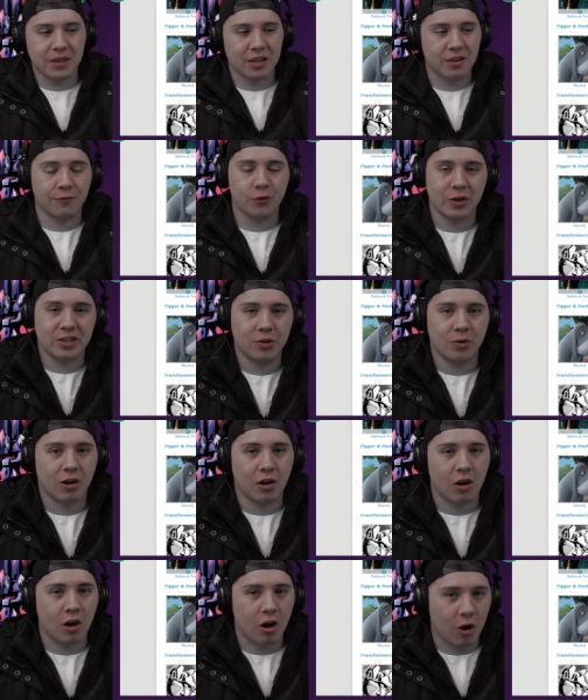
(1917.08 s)
the voice you
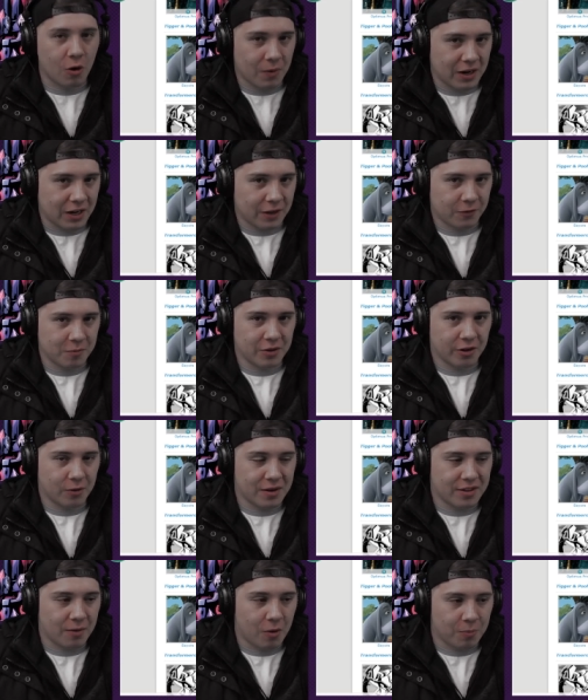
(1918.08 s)
are already familiar
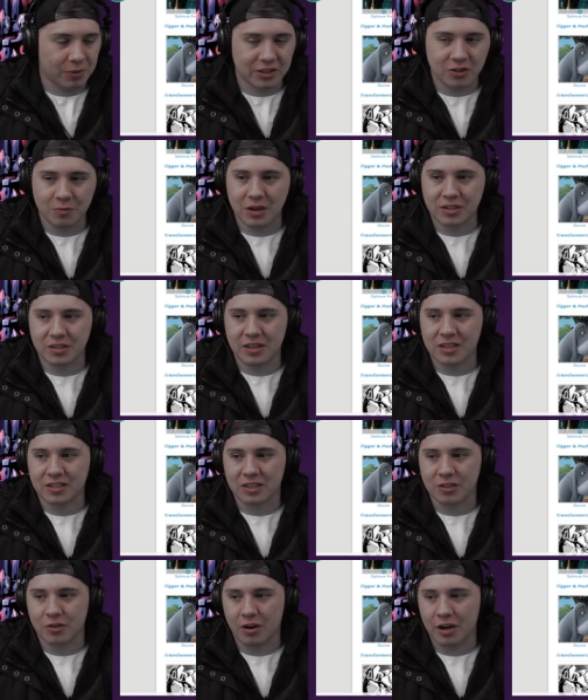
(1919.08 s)
with. I won't play too much of
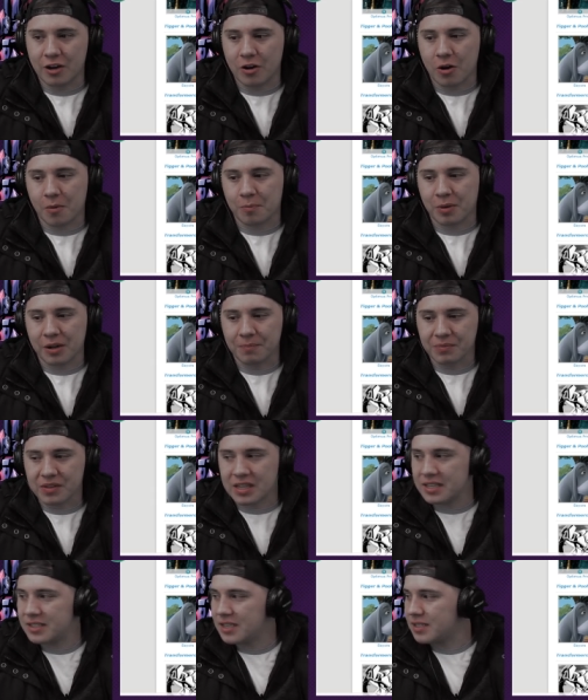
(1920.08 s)
this because you already know him, but
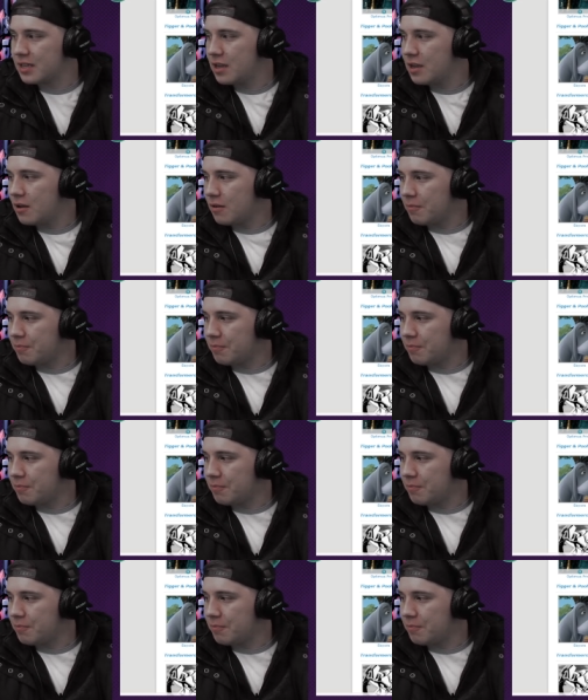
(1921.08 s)
this is